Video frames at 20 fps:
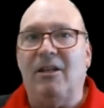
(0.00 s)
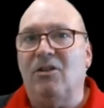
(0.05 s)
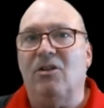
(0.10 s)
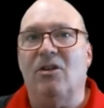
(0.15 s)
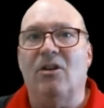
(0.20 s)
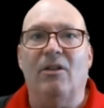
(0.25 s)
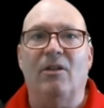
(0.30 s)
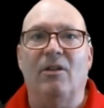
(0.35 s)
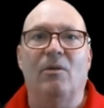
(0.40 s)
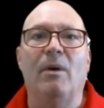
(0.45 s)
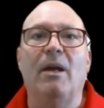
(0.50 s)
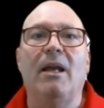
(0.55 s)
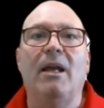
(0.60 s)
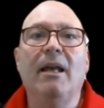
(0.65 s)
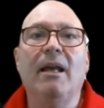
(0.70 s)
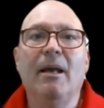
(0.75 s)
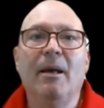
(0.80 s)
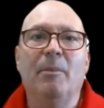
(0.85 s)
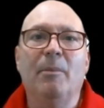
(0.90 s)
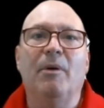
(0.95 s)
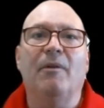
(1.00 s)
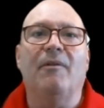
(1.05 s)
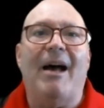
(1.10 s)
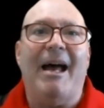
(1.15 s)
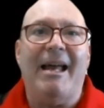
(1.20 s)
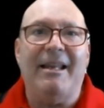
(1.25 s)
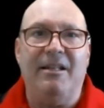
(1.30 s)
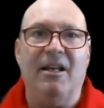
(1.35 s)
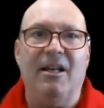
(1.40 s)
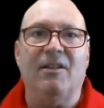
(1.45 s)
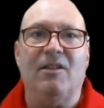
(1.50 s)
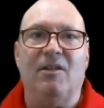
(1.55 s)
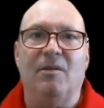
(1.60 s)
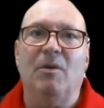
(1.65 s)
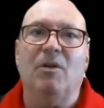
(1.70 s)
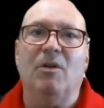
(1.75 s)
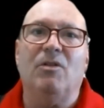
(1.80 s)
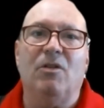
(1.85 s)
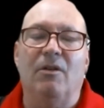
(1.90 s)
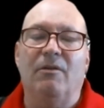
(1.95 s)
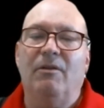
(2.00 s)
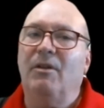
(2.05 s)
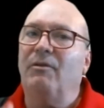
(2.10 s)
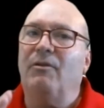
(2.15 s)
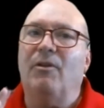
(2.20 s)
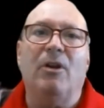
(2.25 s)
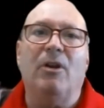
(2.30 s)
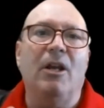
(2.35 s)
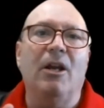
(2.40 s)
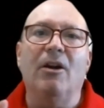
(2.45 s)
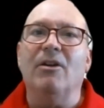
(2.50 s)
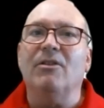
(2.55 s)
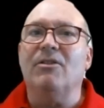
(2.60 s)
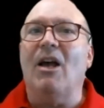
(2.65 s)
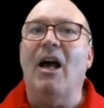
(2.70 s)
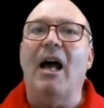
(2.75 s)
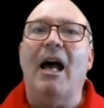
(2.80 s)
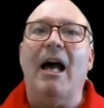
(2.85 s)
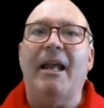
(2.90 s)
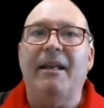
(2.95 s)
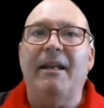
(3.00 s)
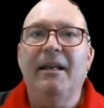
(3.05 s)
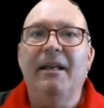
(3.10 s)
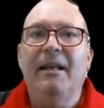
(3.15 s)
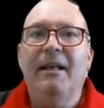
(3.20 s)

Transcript: sure that we provide customer service for years on.